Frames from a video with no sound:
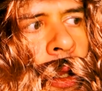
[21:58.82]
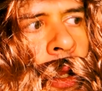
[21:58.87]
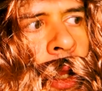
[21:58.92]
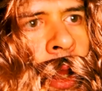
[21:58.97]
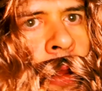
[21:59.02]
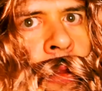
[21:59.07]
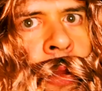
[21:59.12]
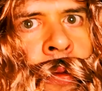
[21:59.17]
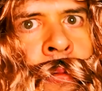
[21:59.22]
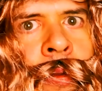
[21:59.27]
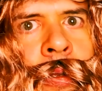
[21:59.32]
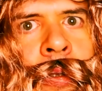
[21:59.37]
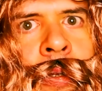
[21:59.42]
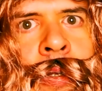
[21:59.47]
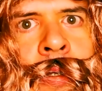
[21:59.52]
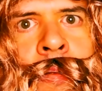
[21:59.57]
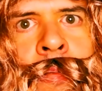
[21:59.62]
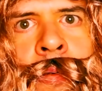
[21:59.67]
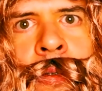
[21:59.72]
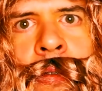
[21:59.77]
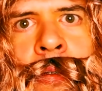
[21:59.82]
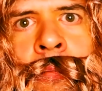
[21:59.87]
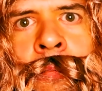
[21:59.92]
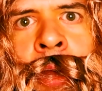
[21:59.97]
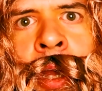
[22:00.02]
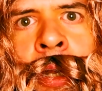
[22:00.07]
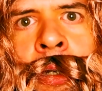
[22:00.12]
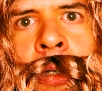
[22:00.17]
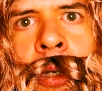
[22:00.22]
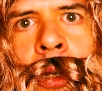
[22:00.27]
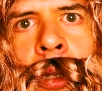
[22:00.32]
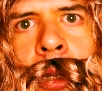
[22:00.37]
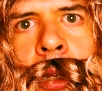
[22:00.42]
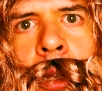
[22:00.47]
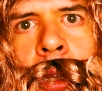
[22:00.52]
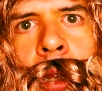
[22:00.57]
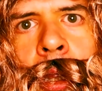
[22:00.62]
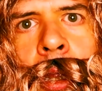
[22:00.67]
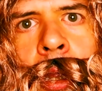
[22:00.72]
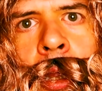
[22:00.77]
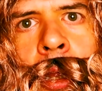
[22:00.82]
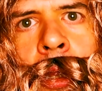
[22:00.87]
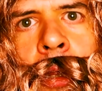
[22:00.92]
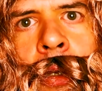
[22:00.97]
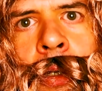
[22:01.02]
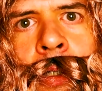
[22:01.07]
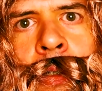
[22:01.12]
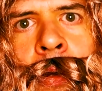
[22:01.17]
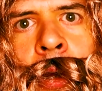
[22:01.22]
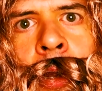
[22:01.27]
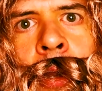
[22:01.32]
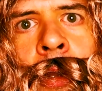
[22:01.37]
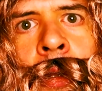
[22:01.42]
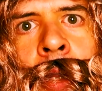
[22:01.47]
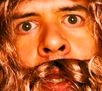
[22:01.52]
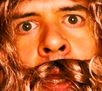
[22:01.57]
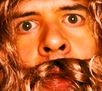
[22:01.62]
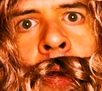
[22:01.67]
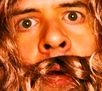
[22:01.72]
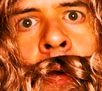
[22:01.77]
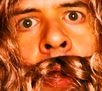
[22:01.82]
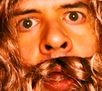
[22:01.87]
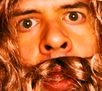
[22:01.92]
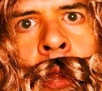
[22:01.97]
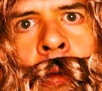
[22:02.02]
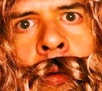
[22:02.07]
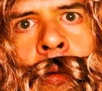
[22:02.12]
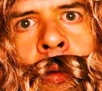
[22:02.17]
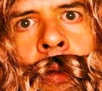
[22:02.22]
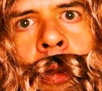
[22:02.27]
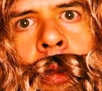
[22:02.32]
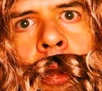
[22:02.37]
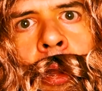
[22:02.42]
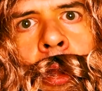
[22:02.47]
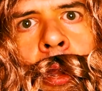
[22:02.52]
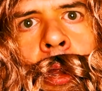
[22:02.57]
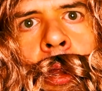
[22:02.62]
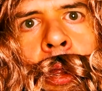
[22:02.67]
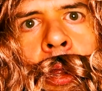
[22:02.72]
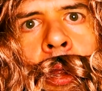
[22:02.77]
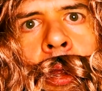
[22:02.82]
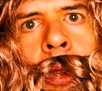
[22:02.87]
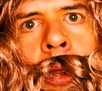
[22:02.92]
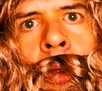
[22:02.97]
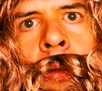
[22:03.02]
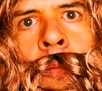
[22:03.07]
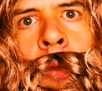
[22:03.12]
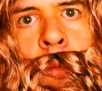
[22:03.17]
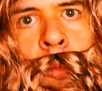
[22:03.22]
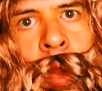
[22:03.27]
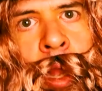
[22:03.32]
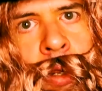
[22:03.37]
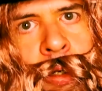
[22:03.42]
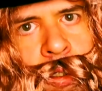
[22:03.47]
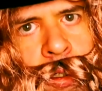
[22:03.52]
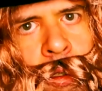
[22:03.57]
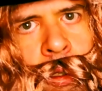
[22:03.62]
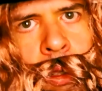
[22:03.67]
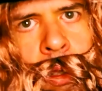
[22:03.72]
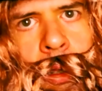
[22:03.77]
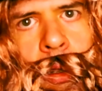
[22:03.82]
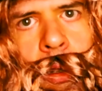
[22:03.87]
get them to teach me some magic so I can take her out. Maybe I should.